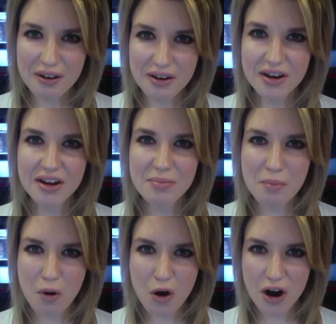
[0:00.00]
Good
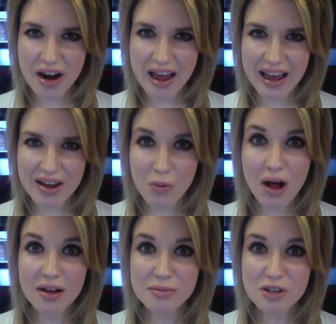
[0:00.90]
morning and
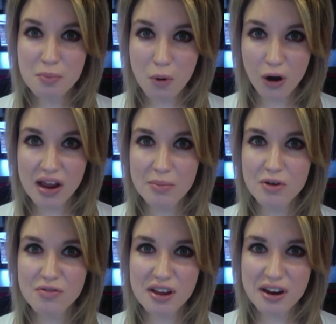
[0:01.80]
welcome to Morning
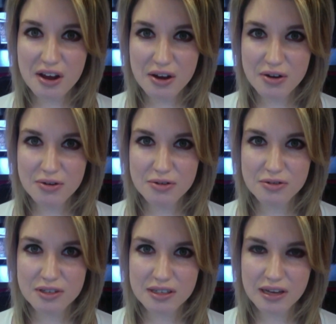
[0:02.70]
Movie
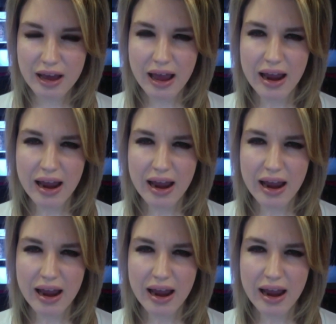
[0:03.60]
News.